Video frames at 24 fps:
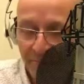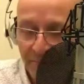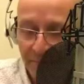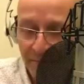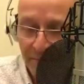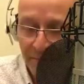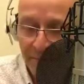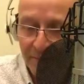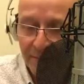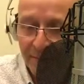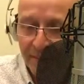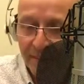
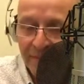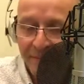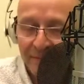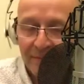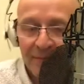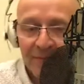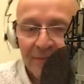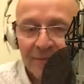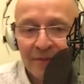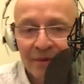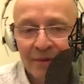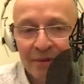
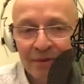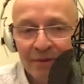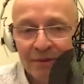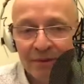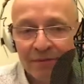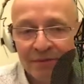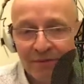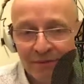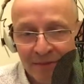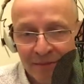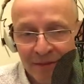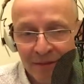Oh, he's
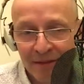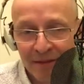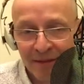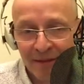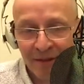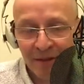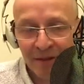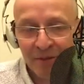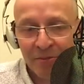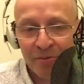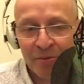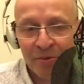a
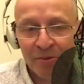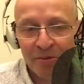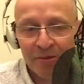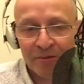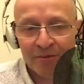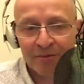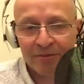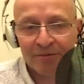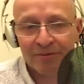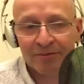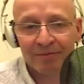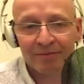Midlander as
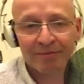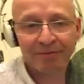well.